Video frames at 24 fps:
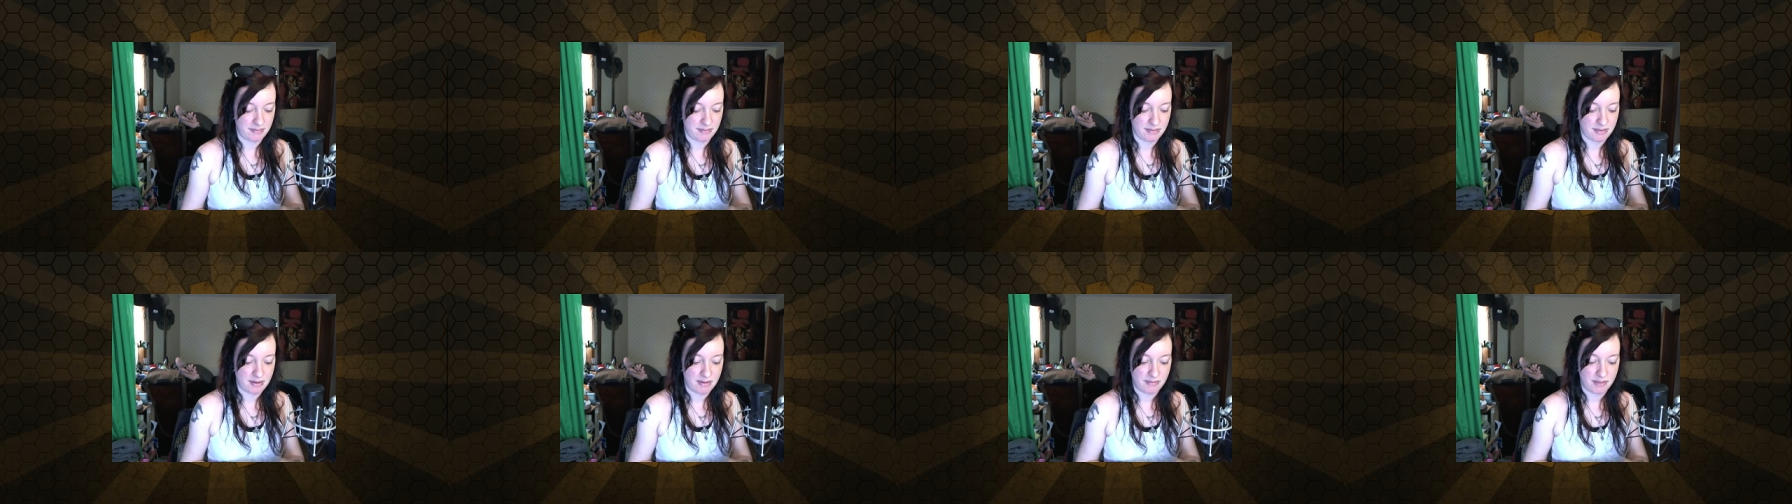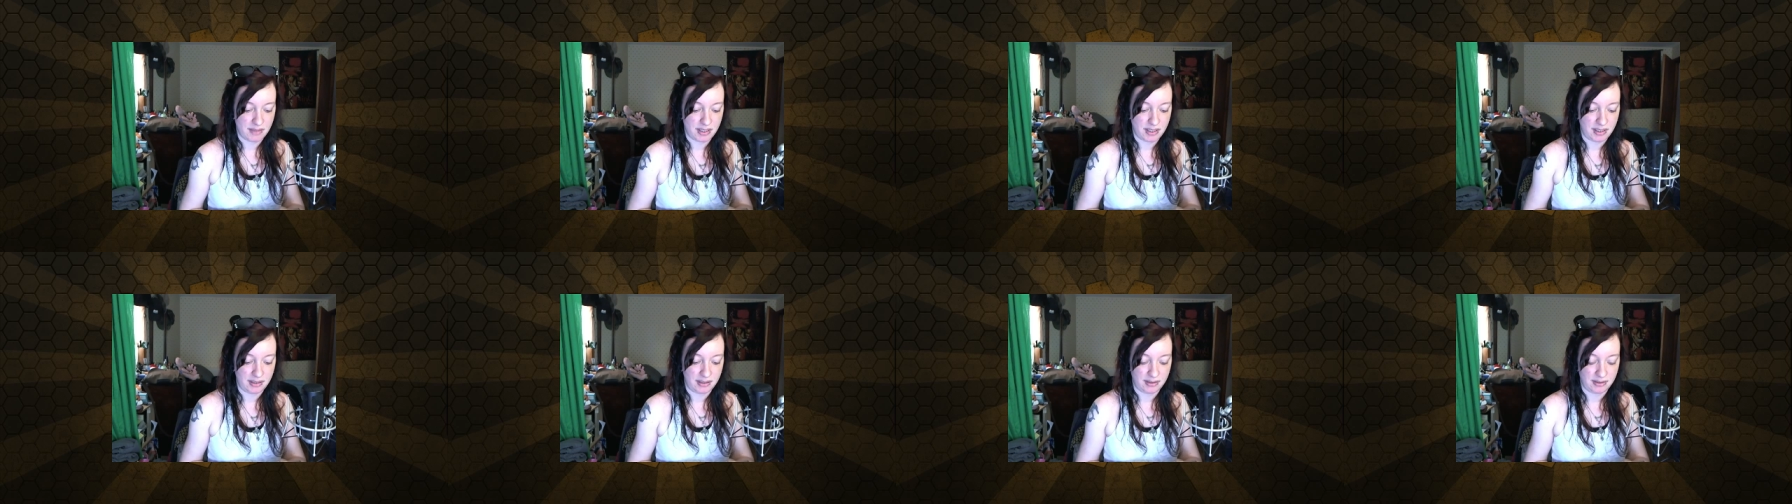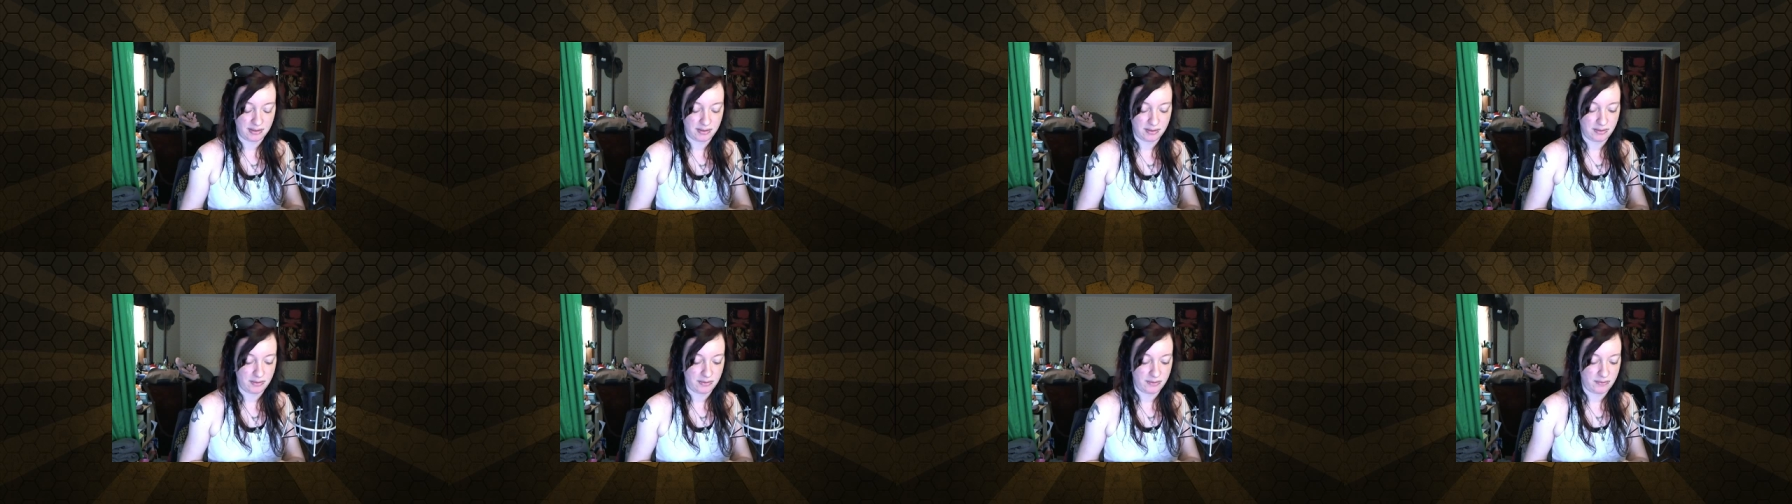alright,
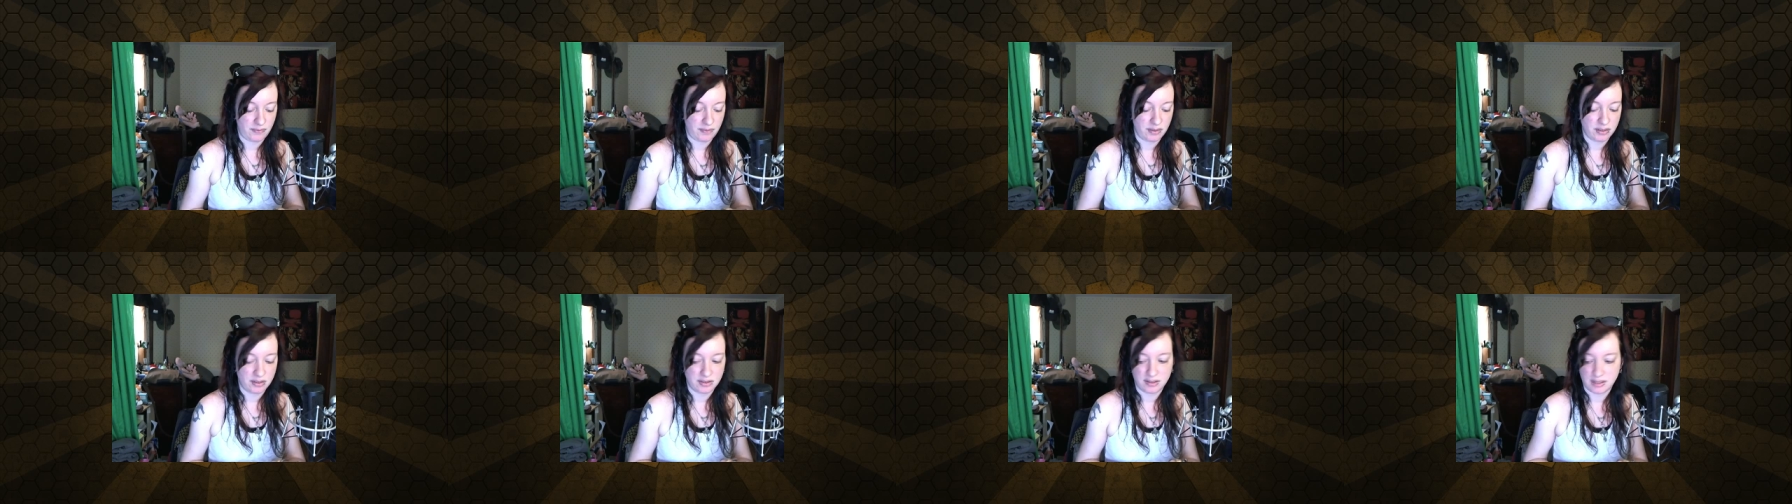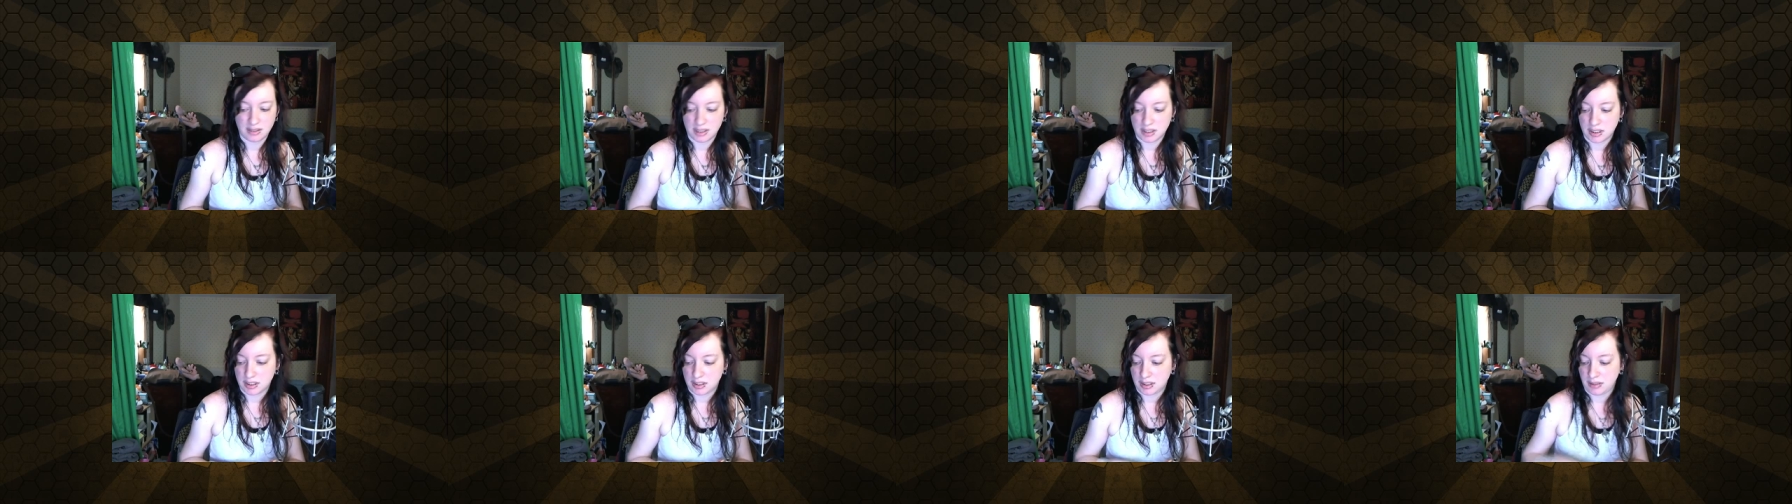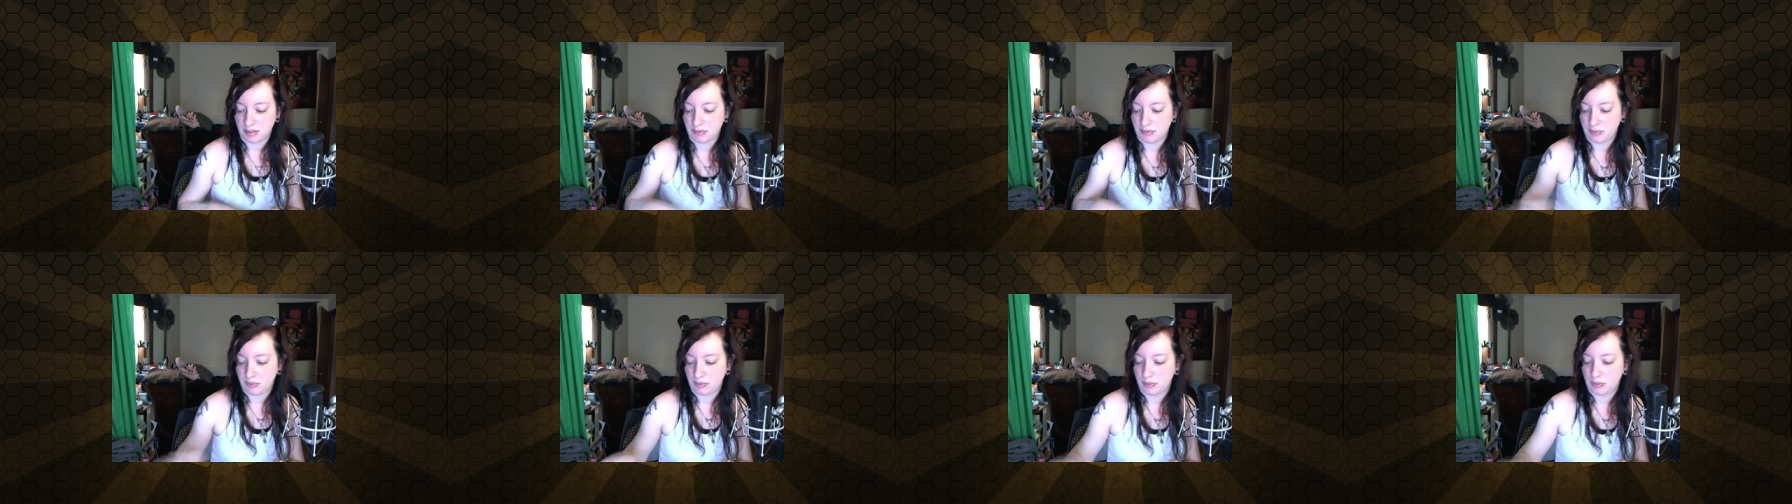so first off,
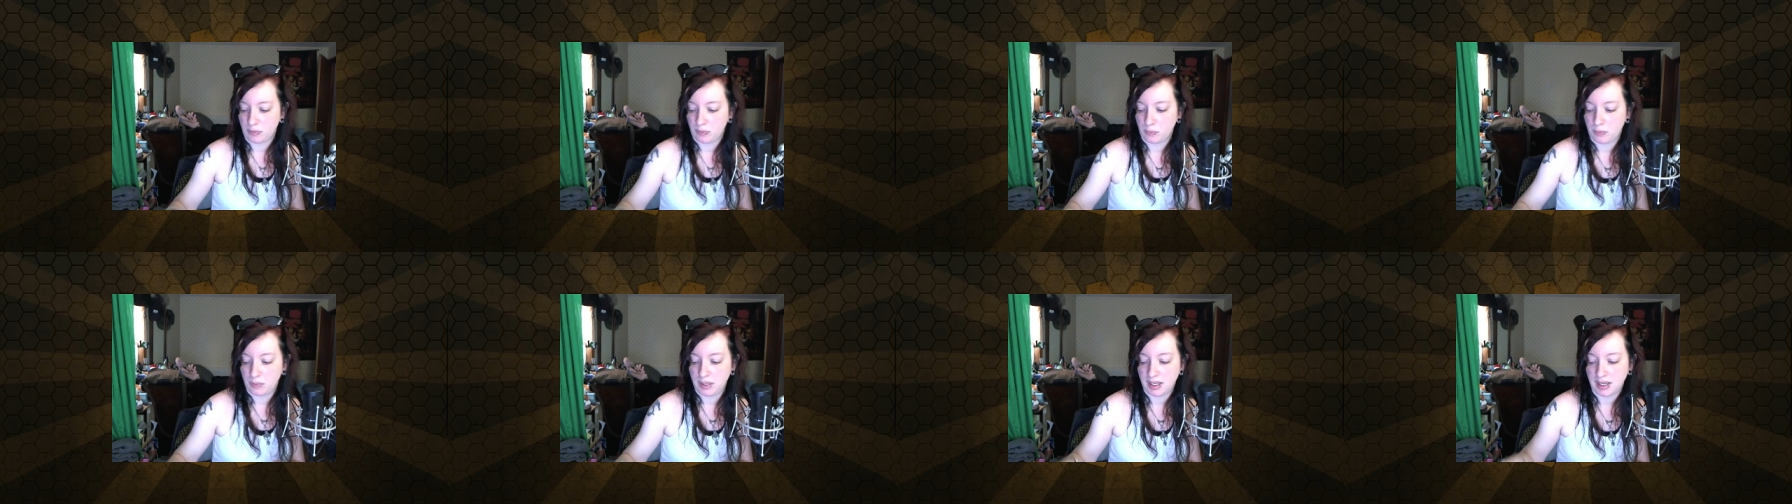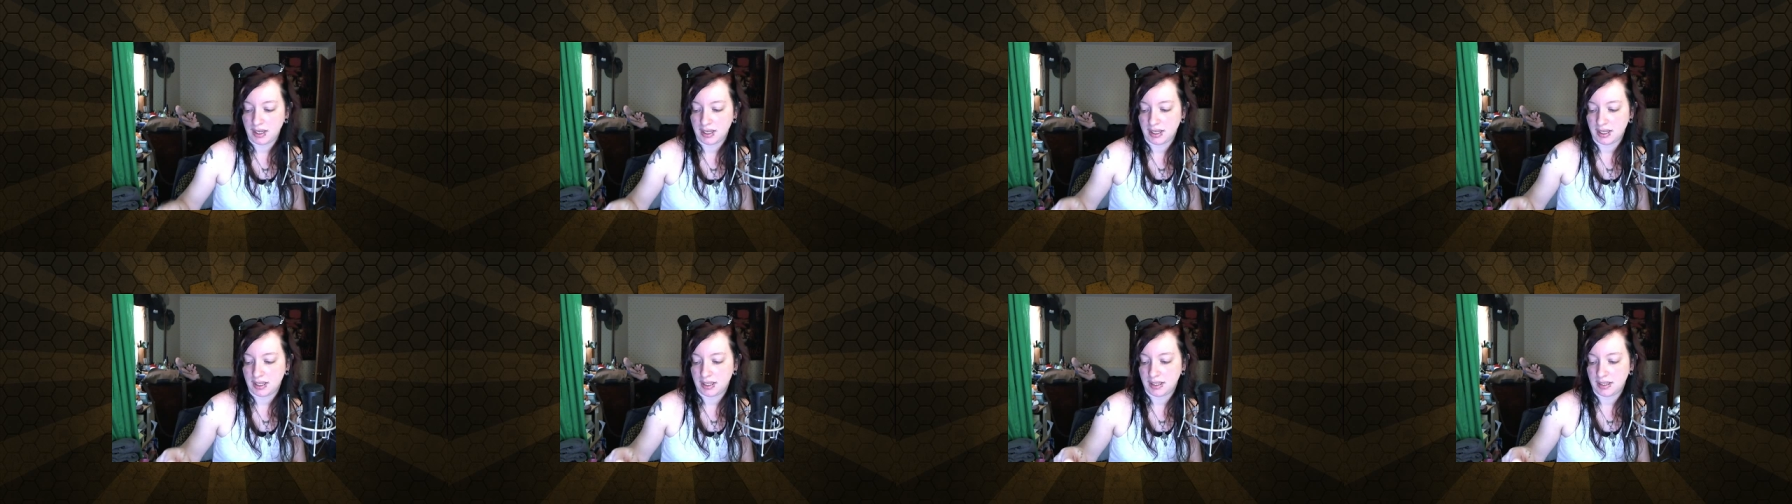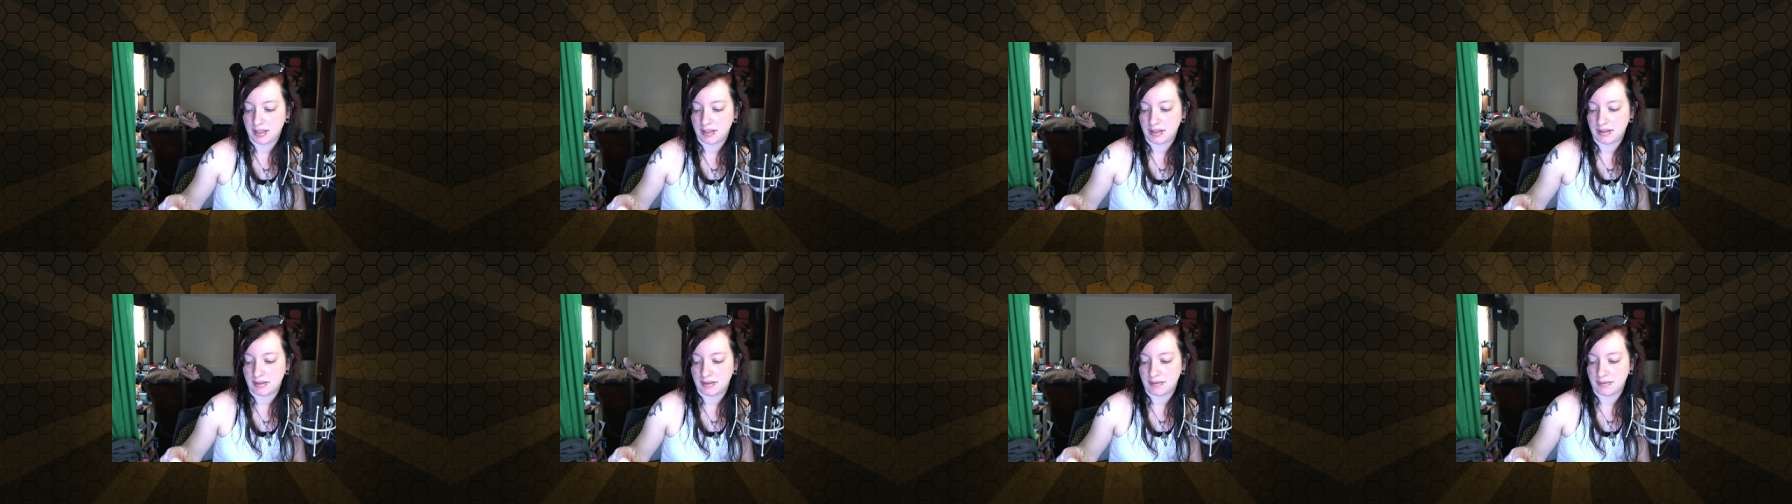we
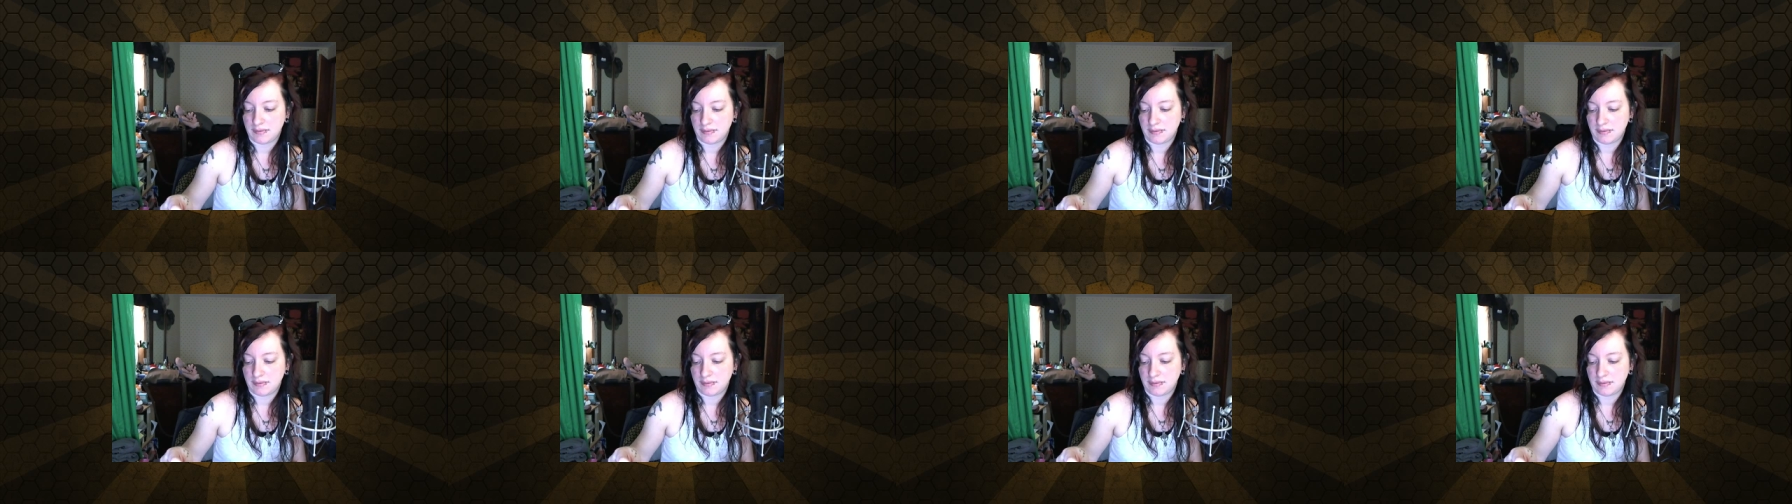have